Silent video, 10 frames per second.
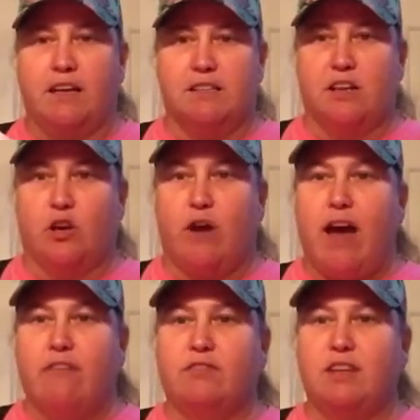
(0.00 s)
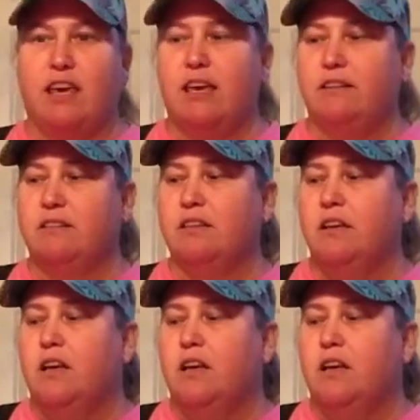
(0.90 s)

I said, a craft kit.